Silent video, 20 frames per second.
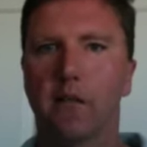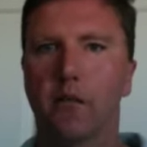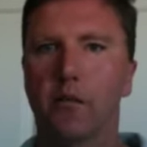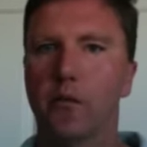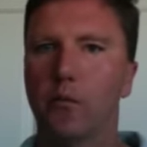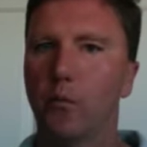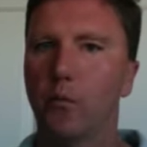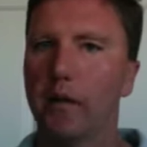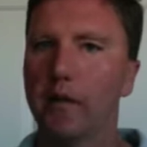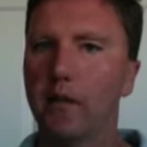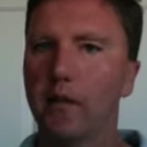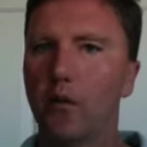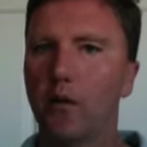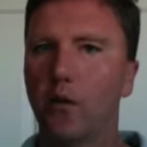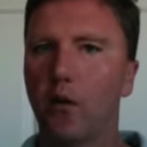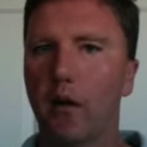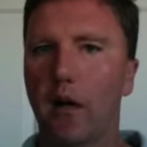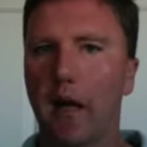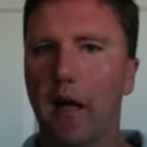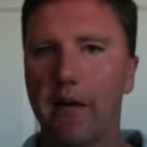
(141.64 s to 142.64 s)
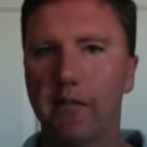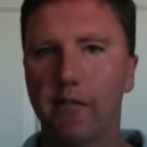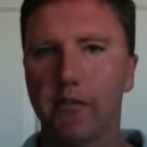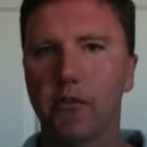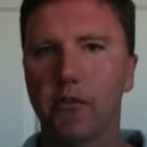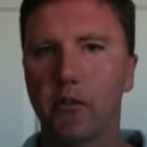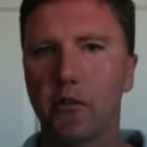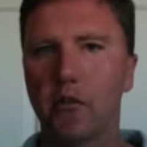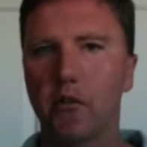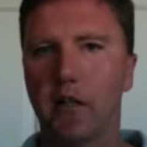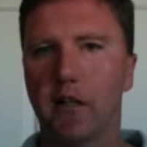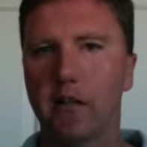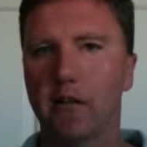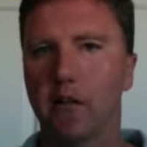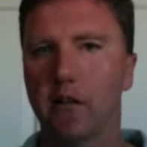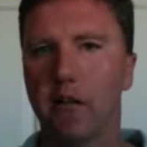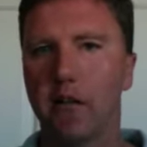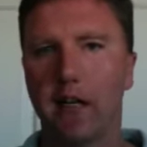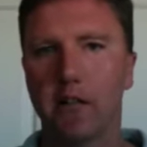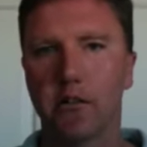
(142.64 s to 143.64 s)
when you have a student and
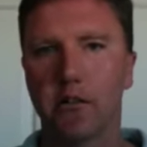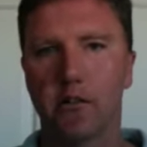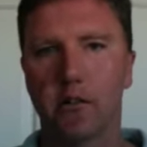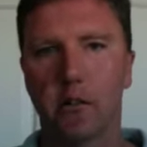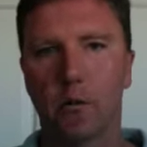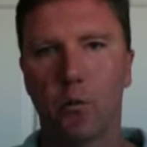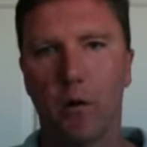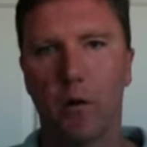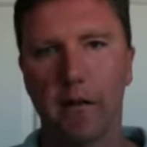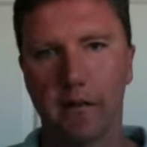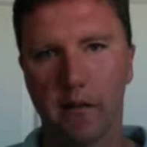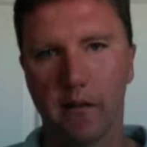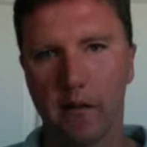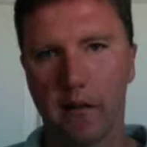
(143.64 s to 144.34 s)
you're not sure what